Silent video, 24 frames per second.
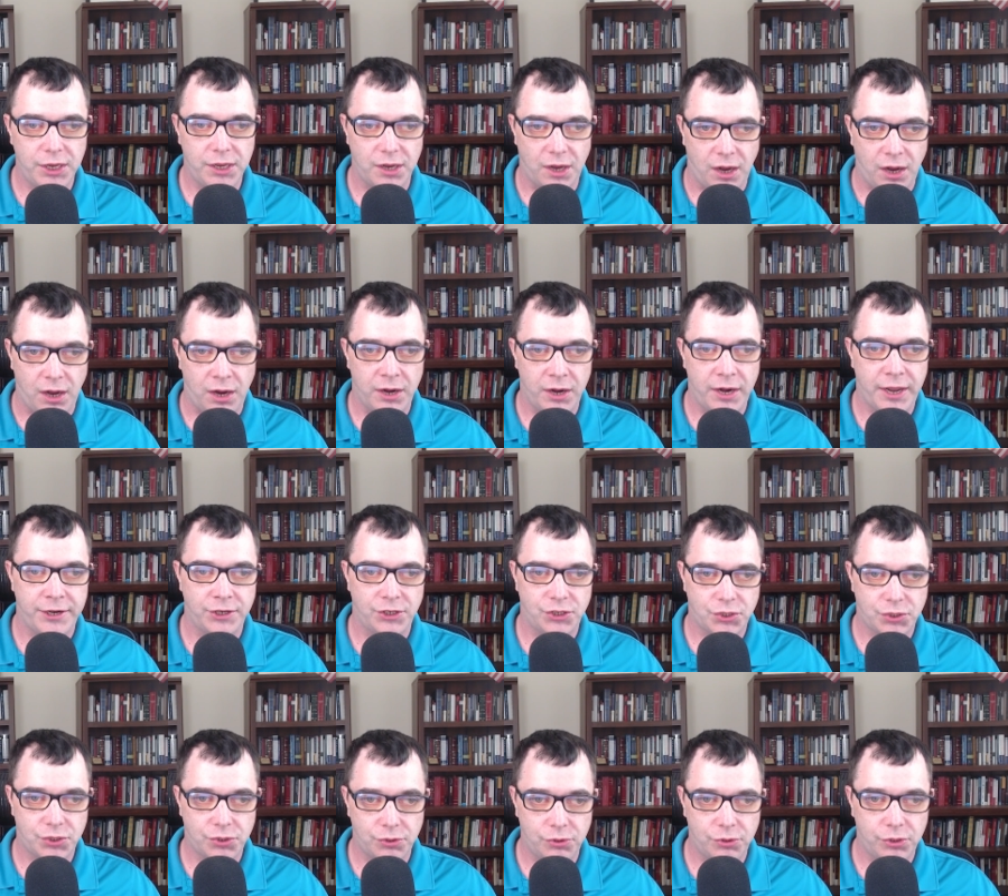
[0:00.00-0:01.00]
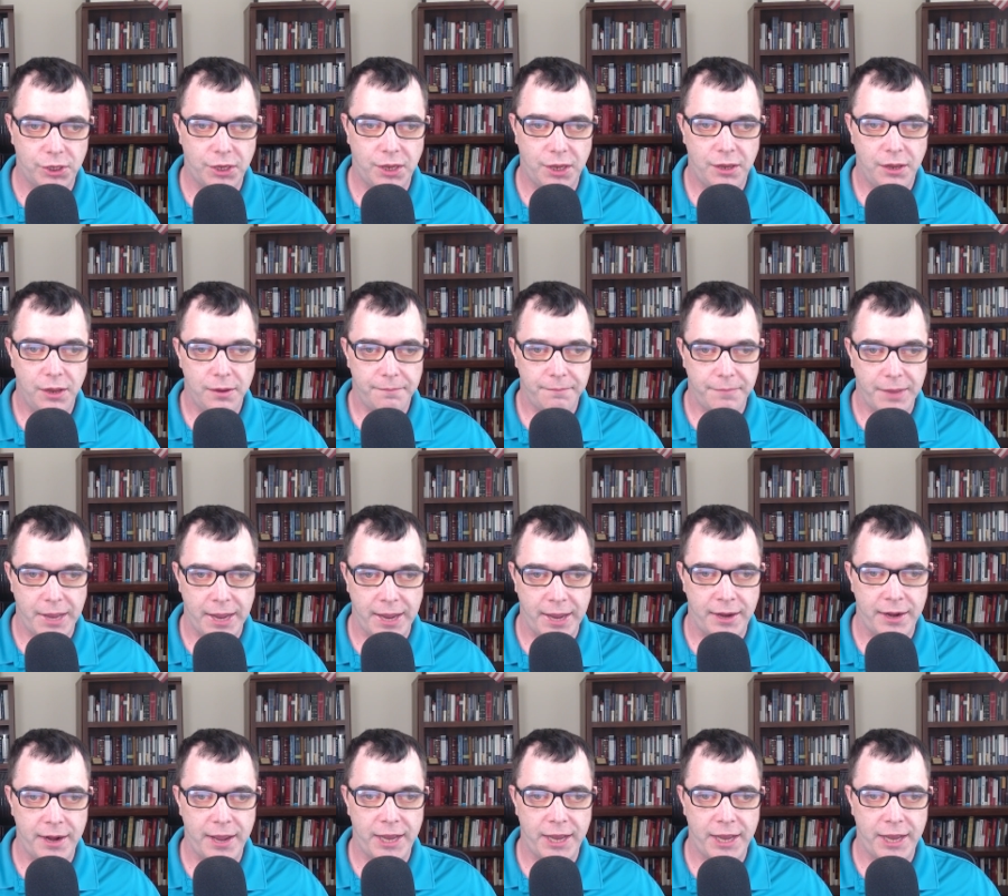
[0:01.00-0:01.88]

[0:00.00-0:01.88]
God and truly man,